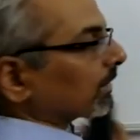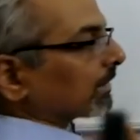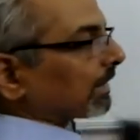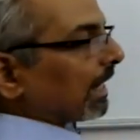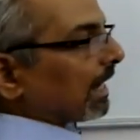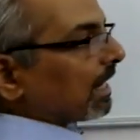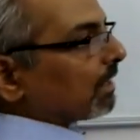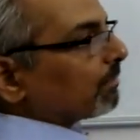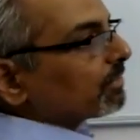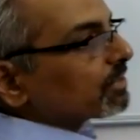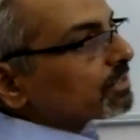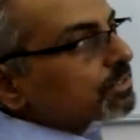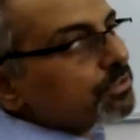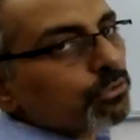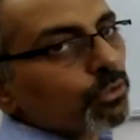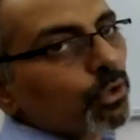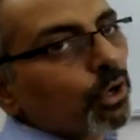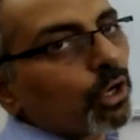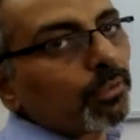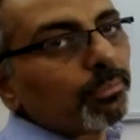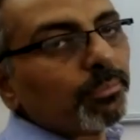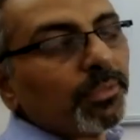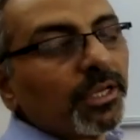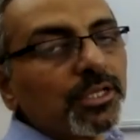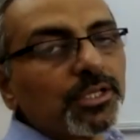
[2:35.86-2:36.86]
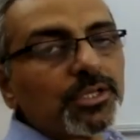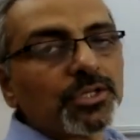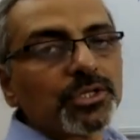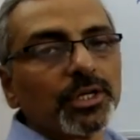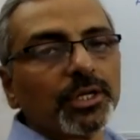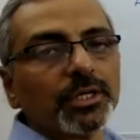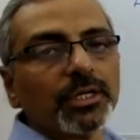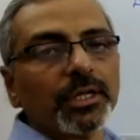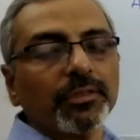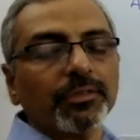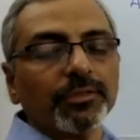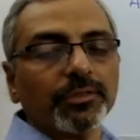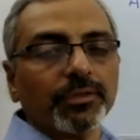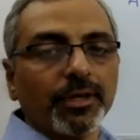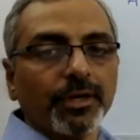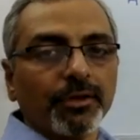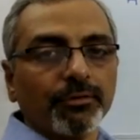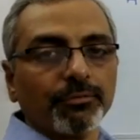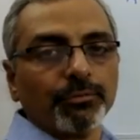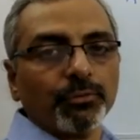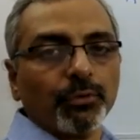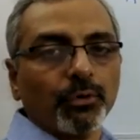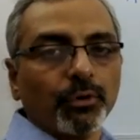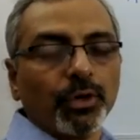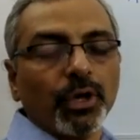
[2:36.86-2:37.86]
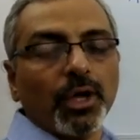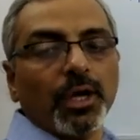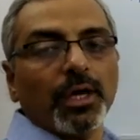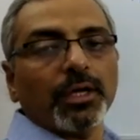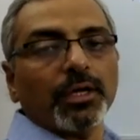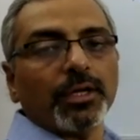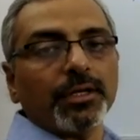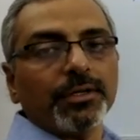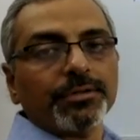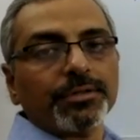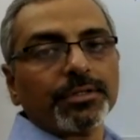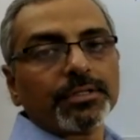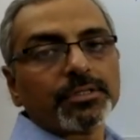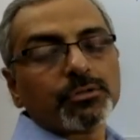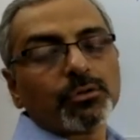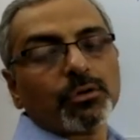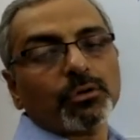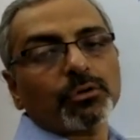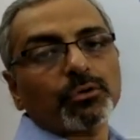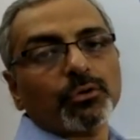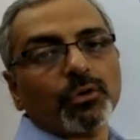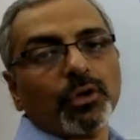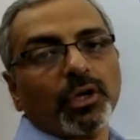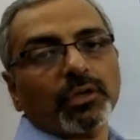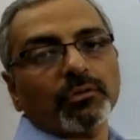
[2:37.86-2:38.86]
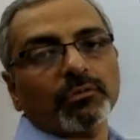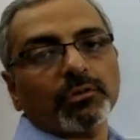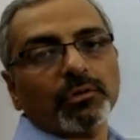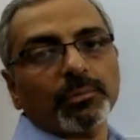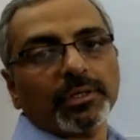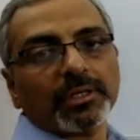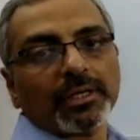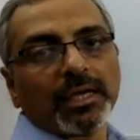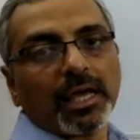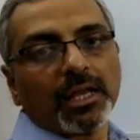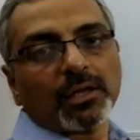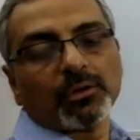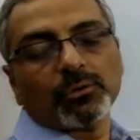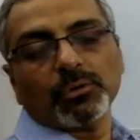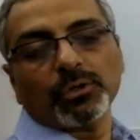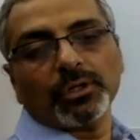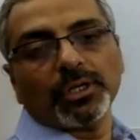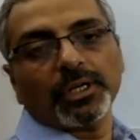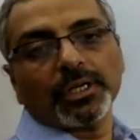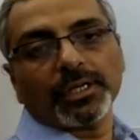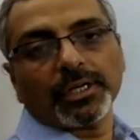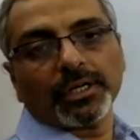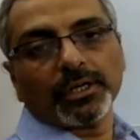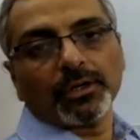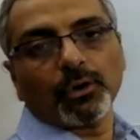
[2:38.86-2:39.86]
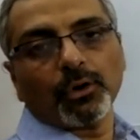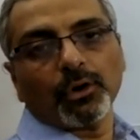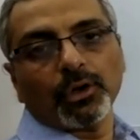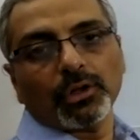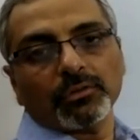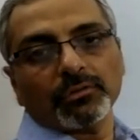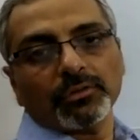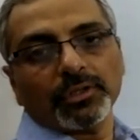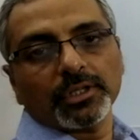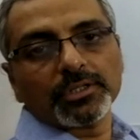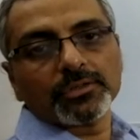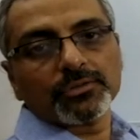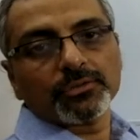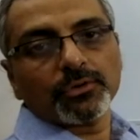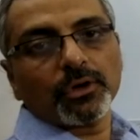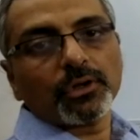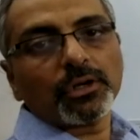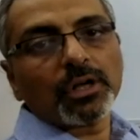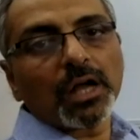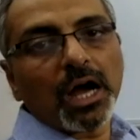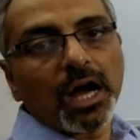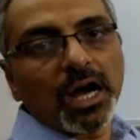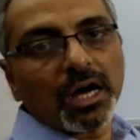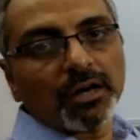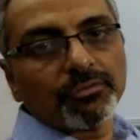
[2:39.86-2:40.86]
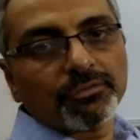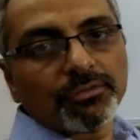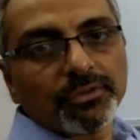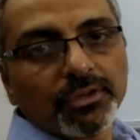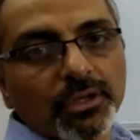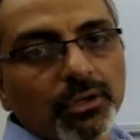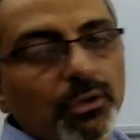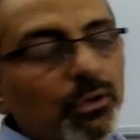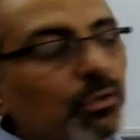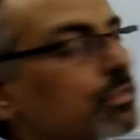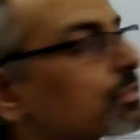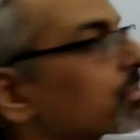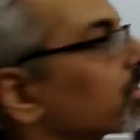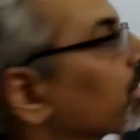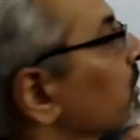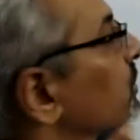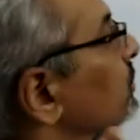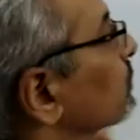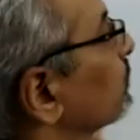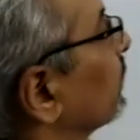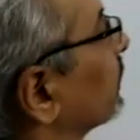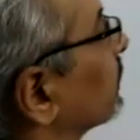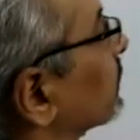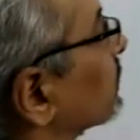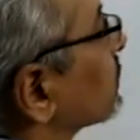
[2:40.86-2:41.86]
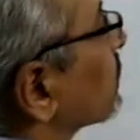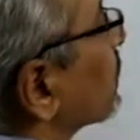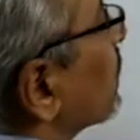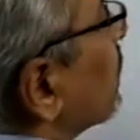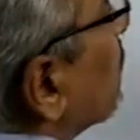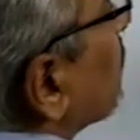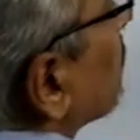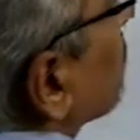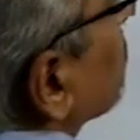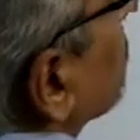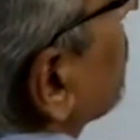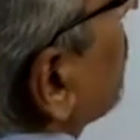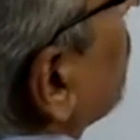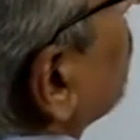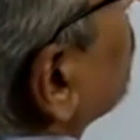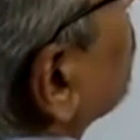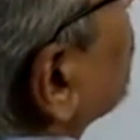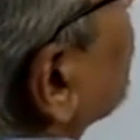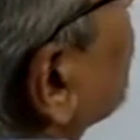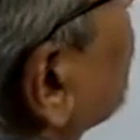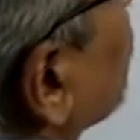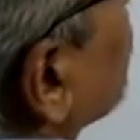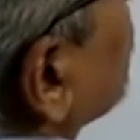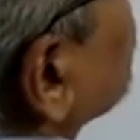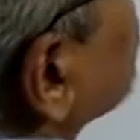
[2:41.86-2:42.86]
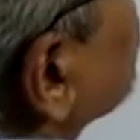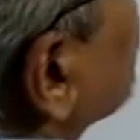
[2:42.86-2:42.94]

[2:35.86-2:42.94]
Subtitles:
time is not mentioned, and therefore interest on drawing will be calculated always for half year or 6 months. Now taking